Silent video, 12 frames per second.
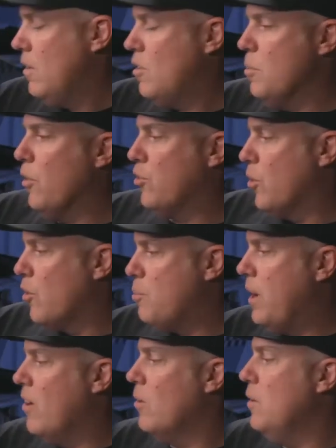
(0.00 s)
Most
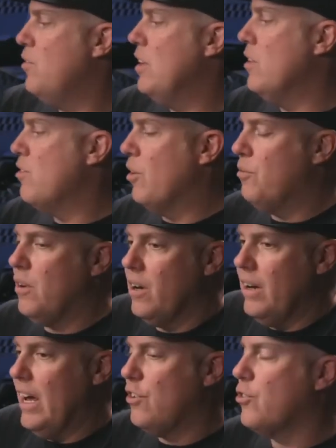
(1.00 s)
horsepower we've seen so
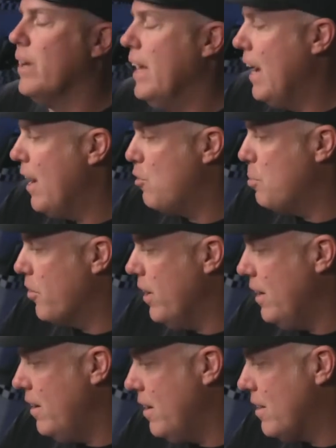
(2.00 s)
far naturally
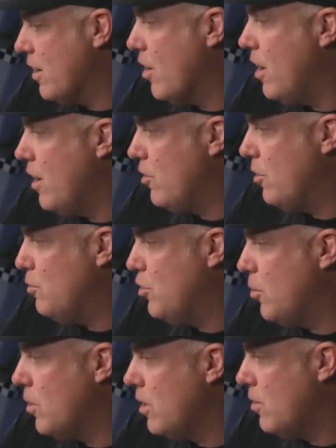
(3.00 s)
aspirated at the cost of
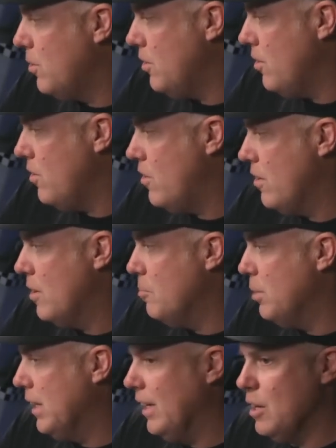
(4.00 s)
torque, which is
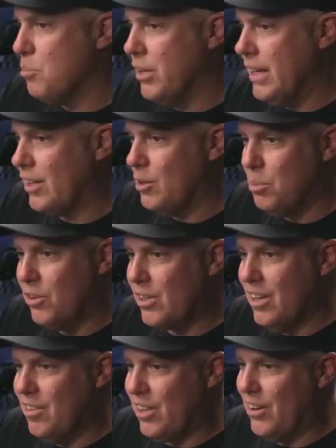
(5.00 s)
completely predictable
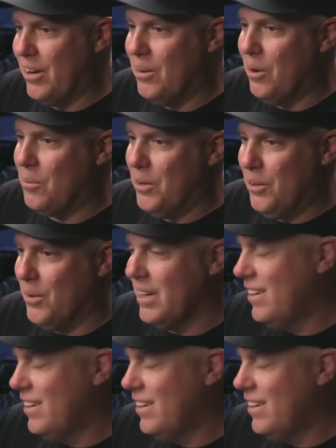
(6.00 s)
considering what we're doing.